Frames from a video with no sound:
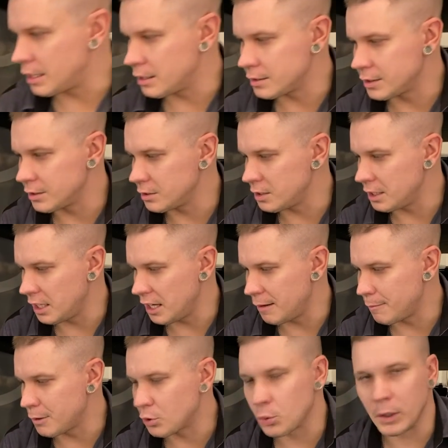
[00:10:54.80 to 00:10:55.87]
this is the
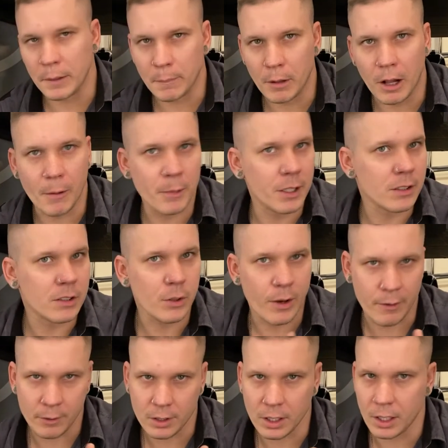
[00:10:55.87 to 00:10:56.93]
in-between plumbing, so
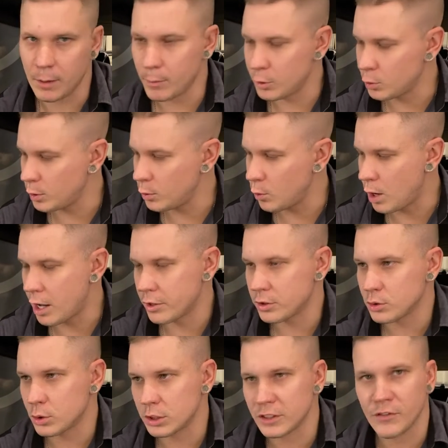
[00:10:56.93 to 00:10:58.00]
everything in between water
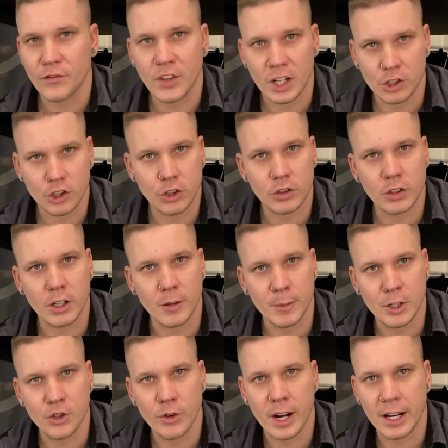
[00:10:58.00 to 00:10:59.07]
source and fixture is going to be
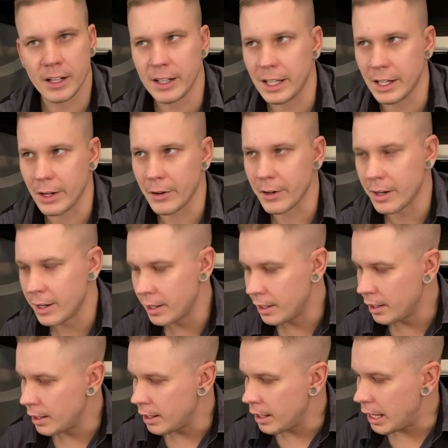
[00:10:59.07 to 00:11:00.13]
drained here.
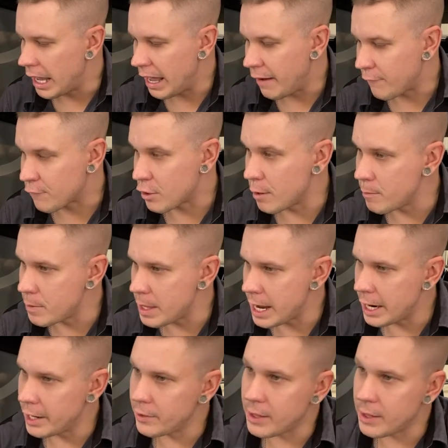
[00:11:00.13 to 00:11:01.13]
Uh, from there,